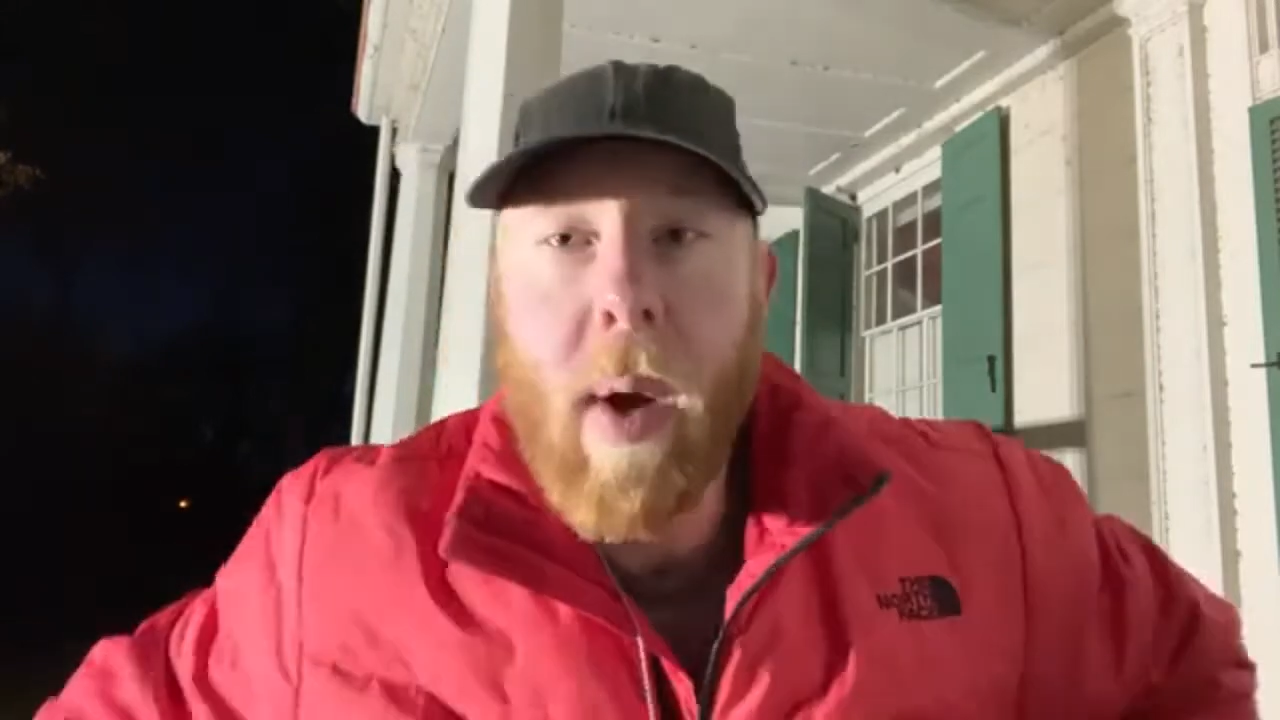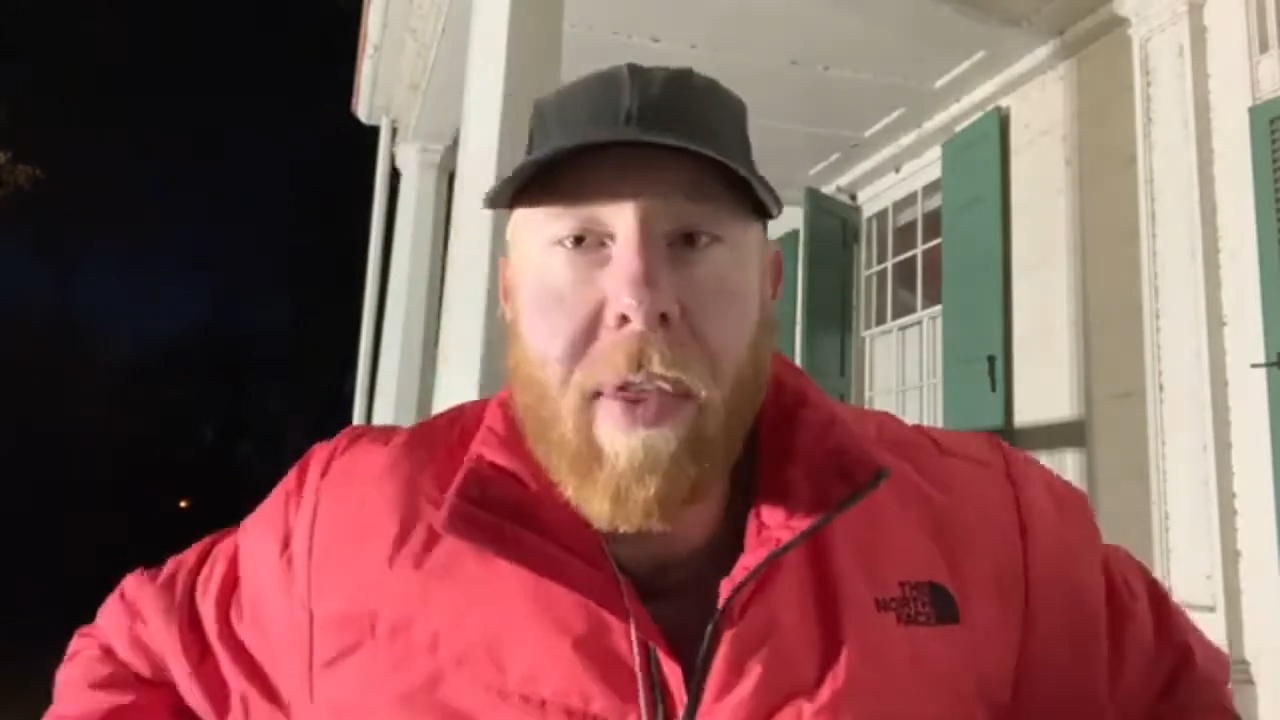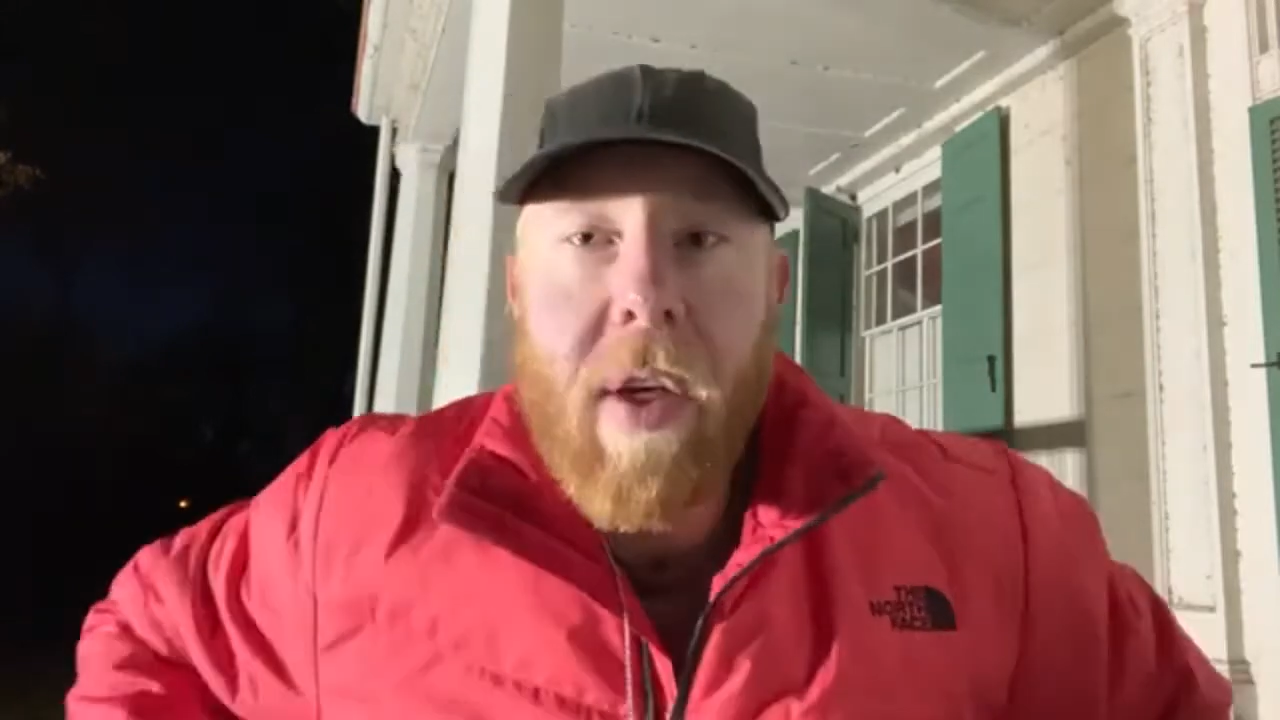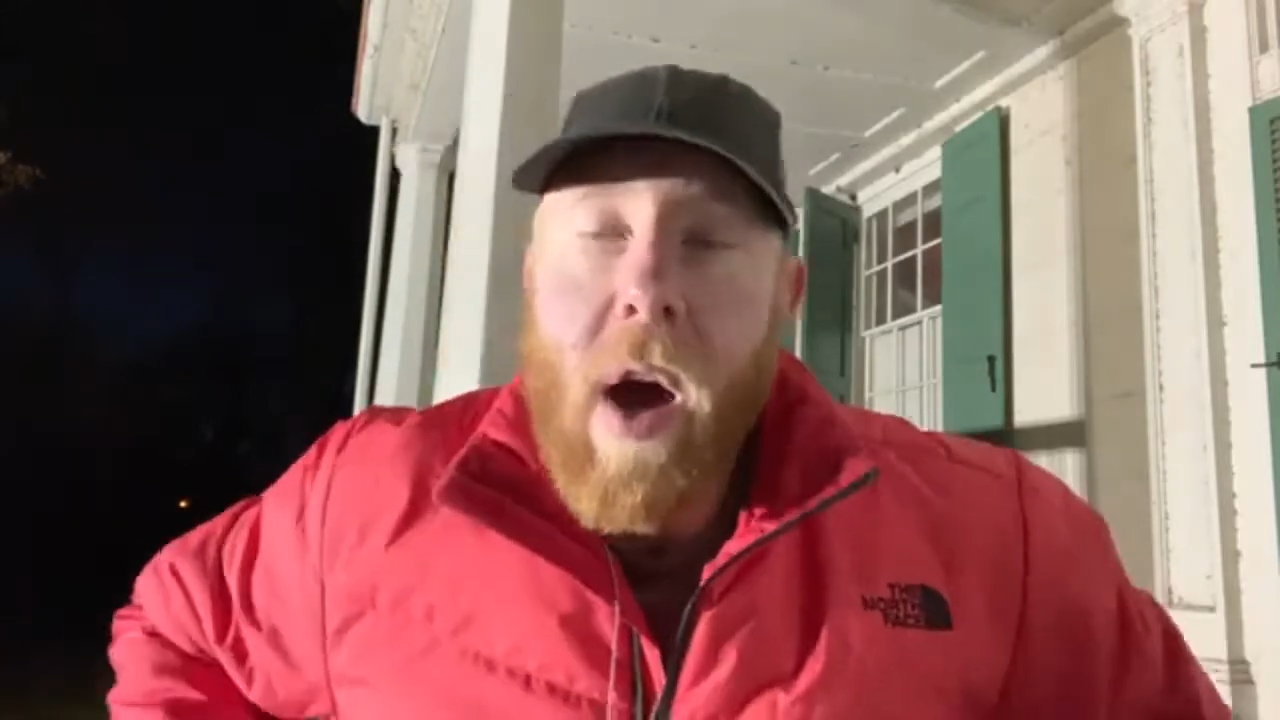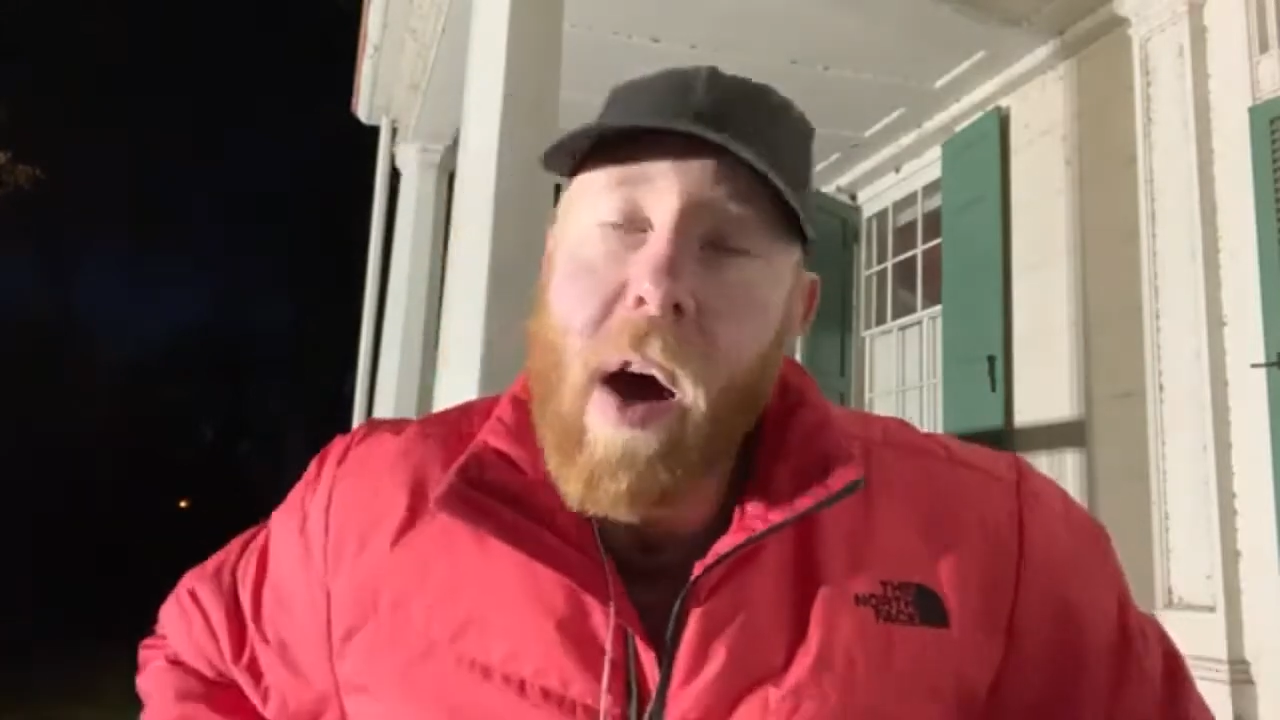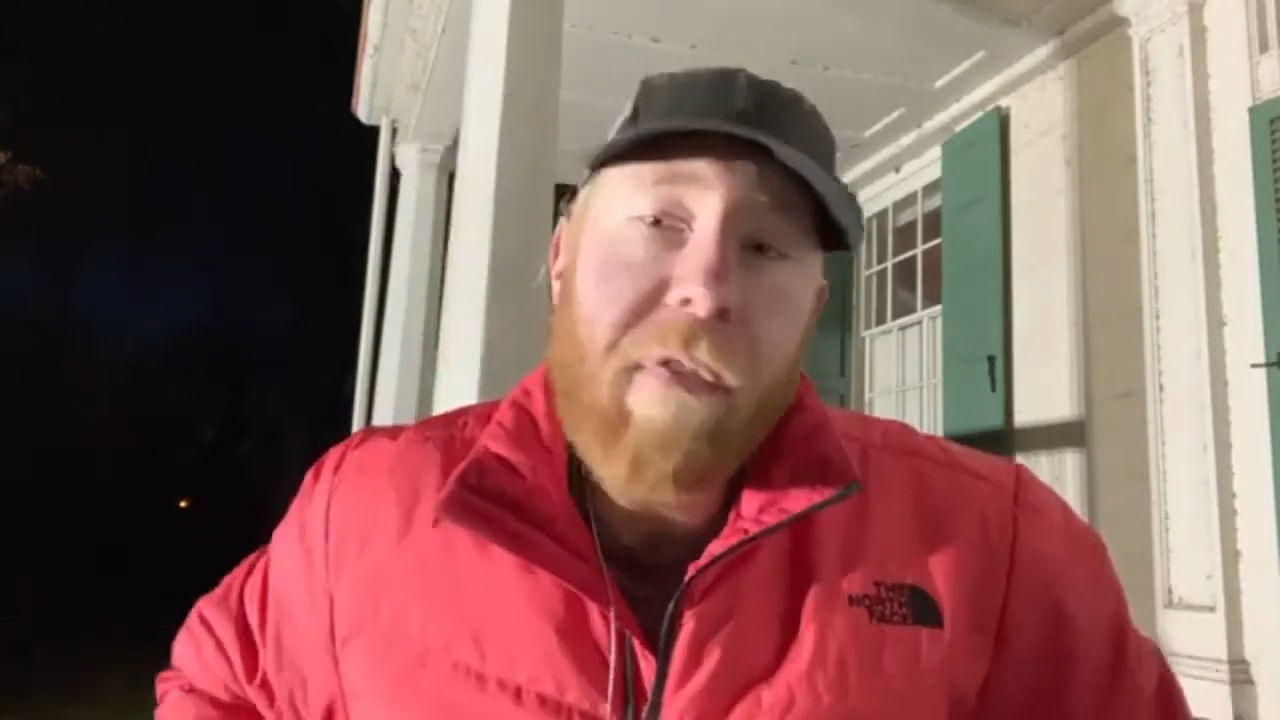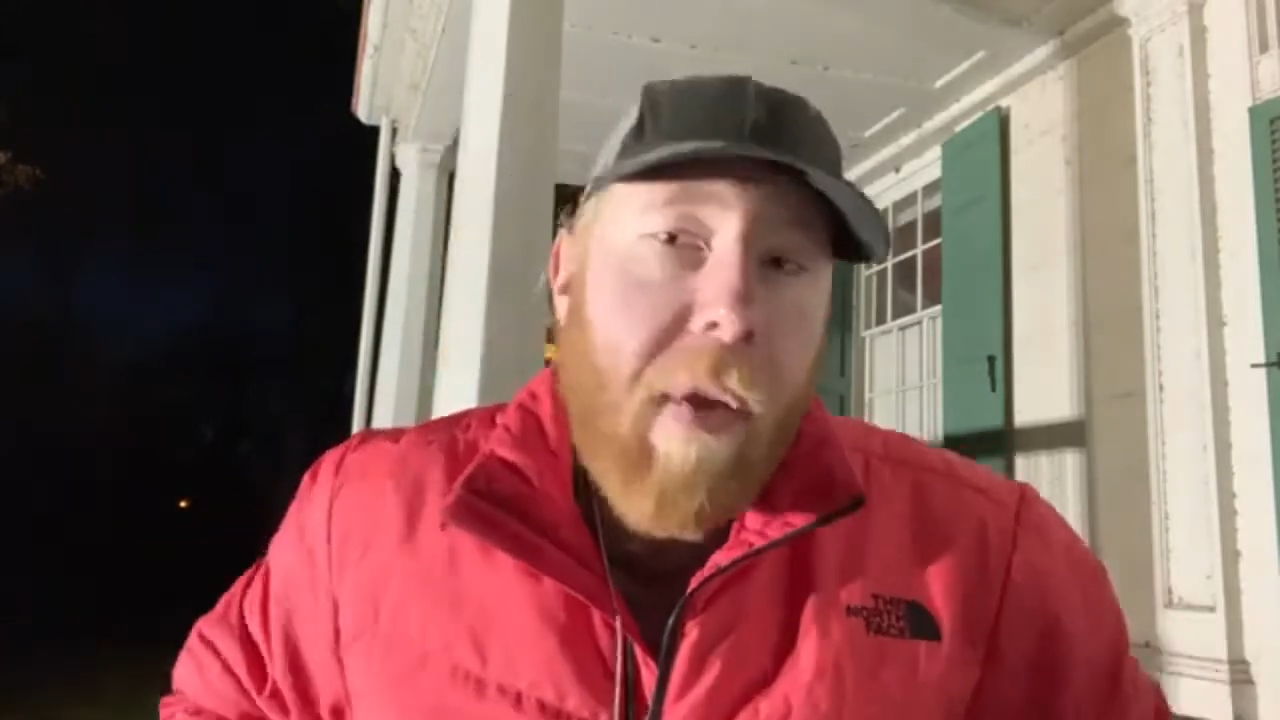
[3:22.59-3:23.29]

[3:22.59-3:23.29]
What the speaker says: with a